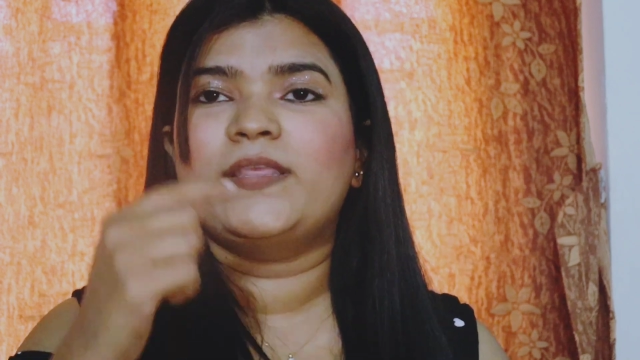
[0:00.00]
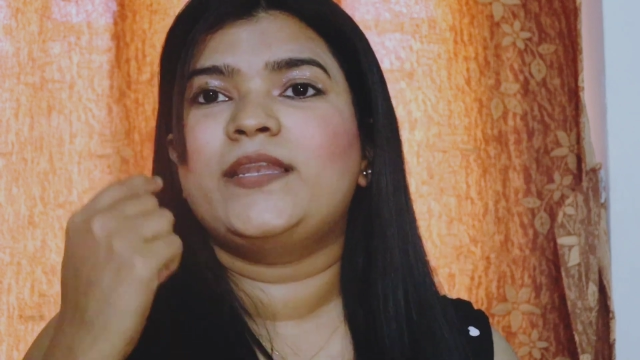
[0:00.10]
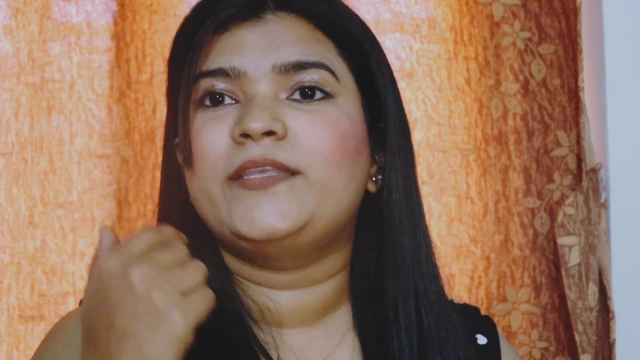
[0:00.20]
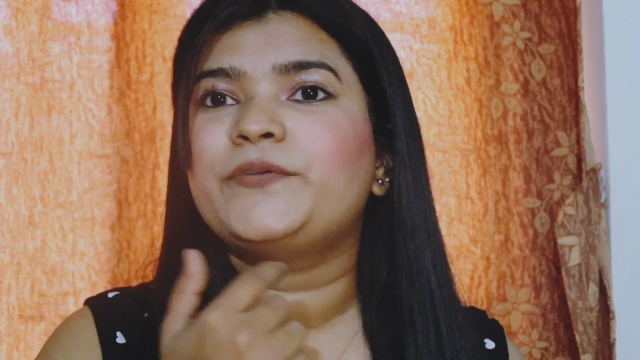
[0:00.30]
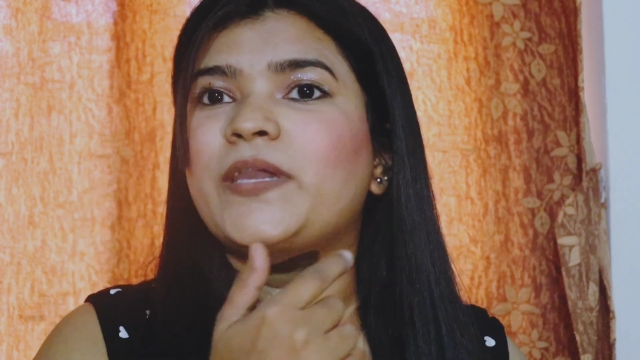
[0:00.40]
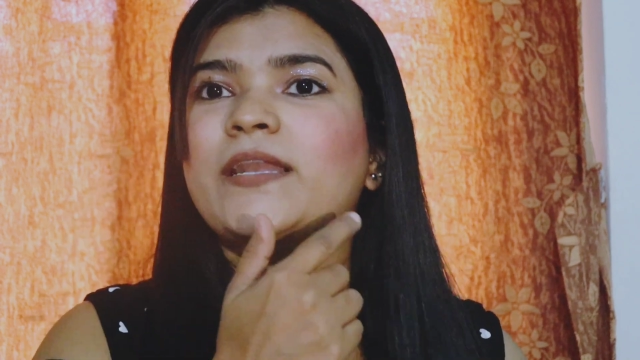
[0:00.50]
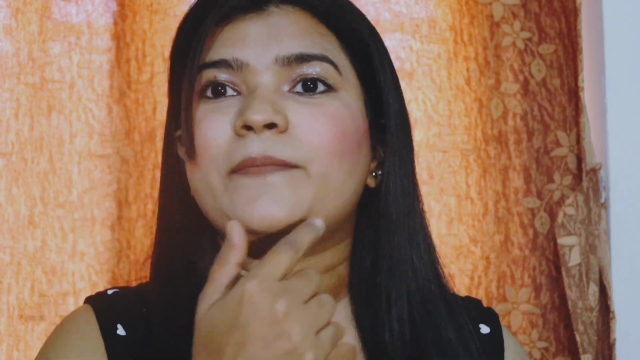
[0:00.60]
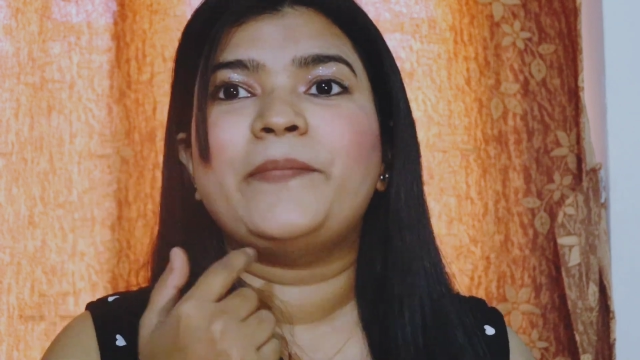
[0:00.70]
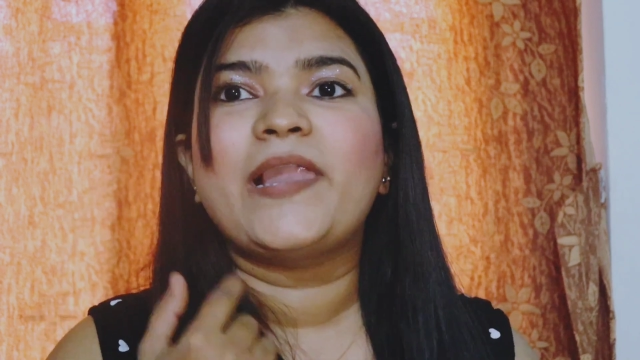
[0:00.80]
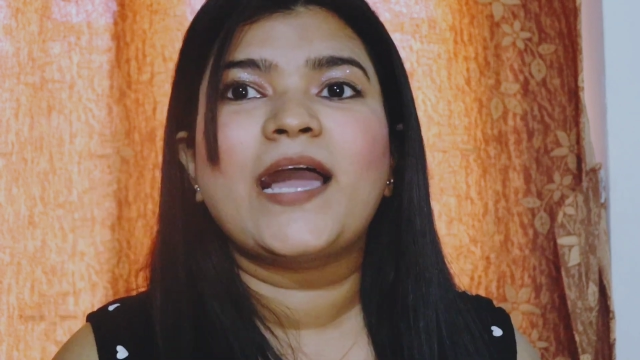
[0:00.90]
then you can
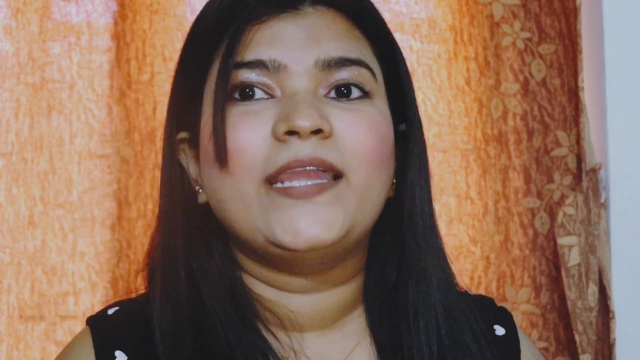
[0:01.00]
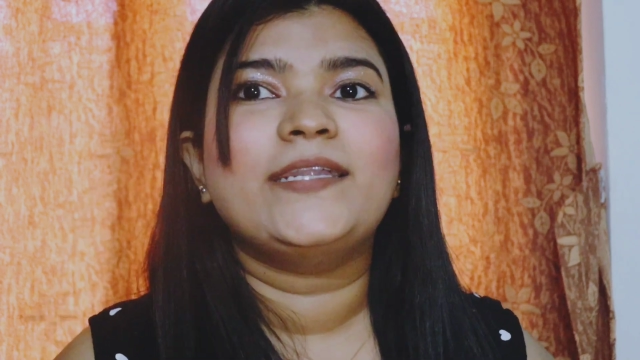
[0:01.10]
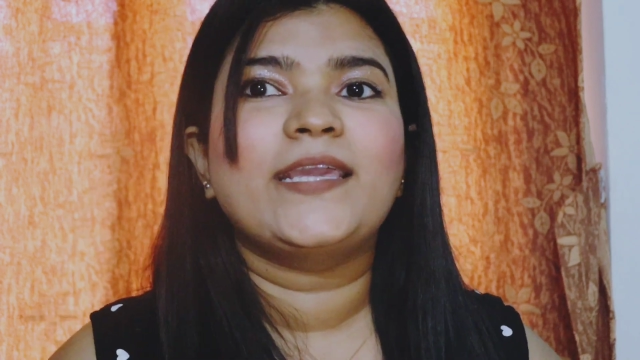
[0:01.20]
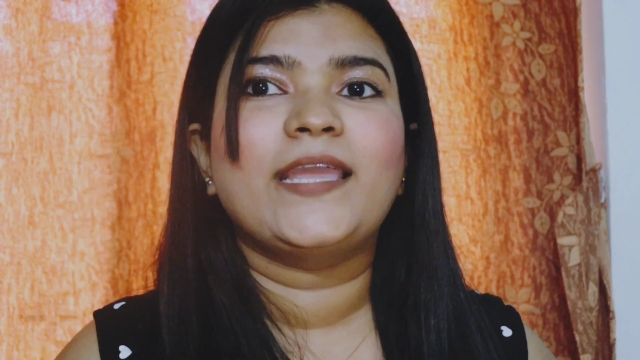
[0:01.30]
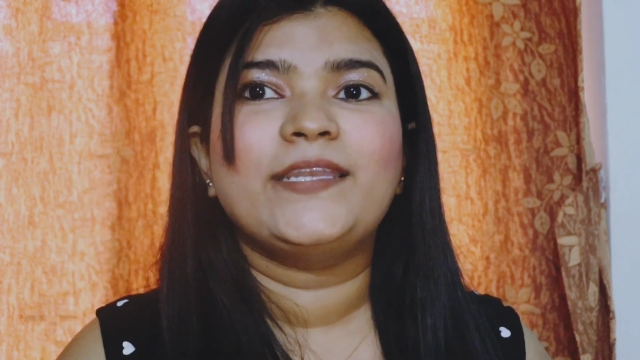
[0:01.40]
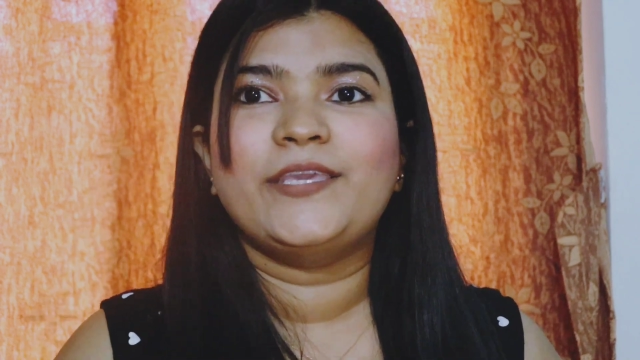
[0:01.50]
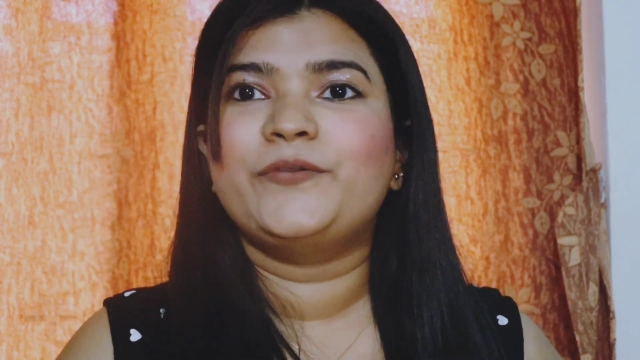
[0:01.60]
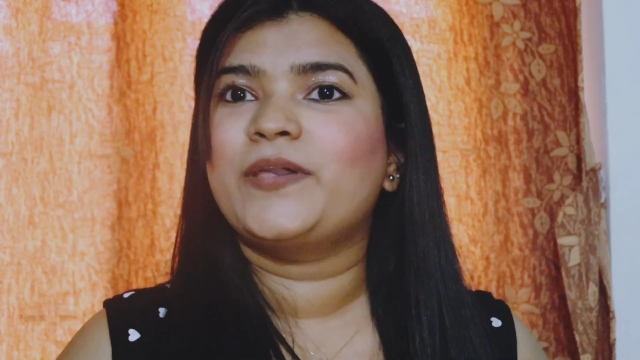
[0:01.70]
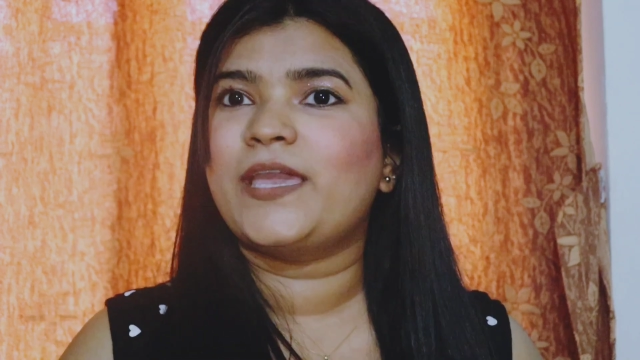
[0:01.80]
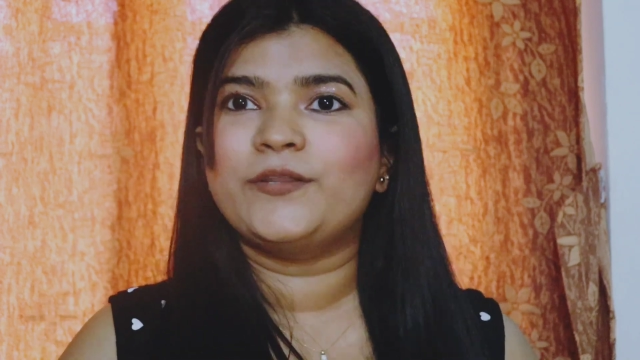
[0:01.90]
apply it and
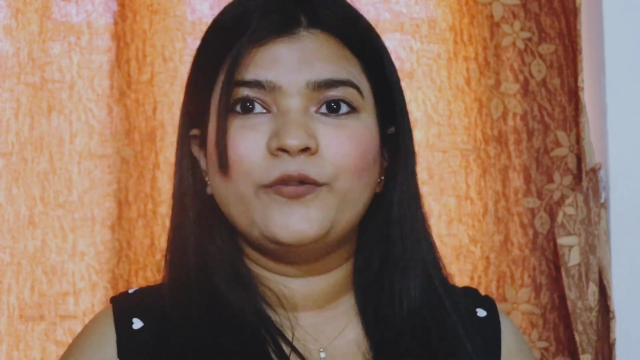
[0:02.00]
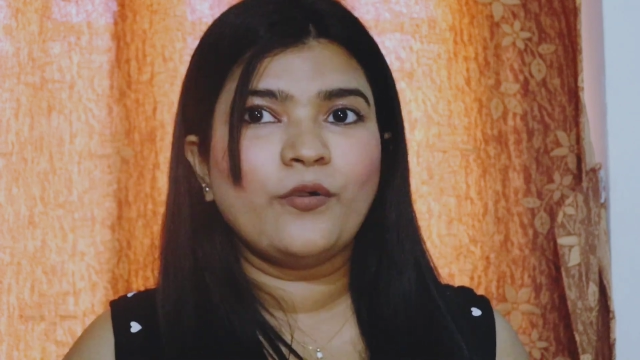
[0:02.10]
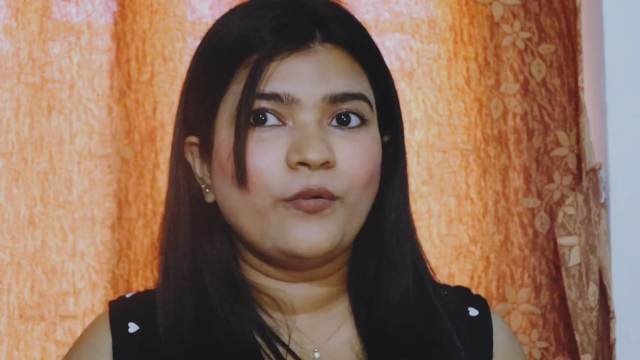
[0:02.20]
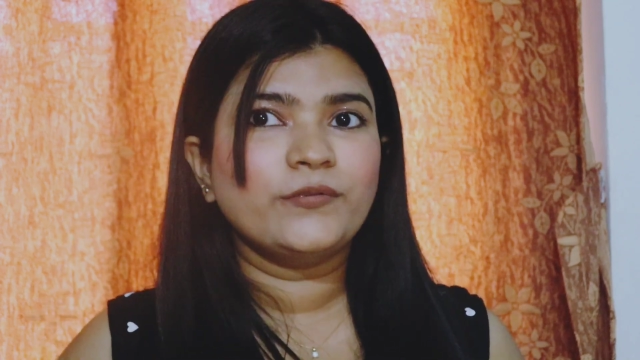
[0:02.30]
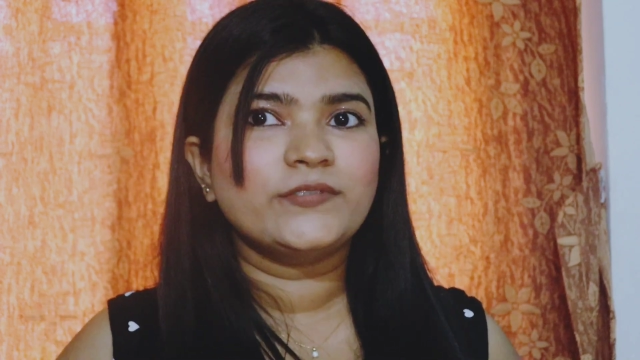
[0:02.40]
you can go.